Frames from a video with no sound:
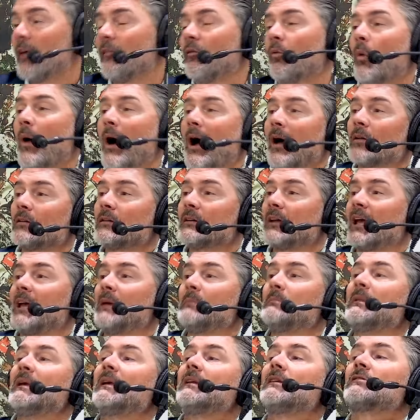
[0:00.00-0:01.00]
of wild
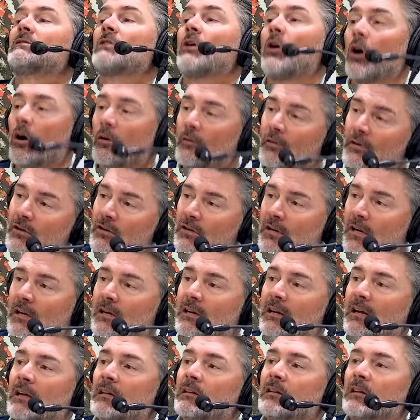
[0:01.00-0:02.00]
game meat is
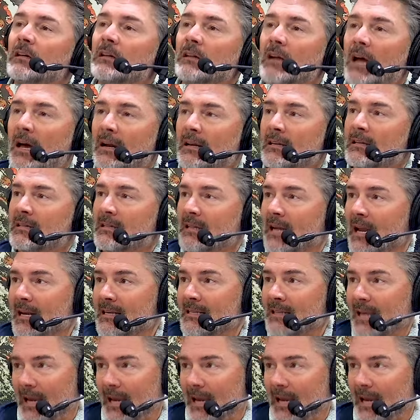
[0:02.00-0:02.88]
harvested in the United States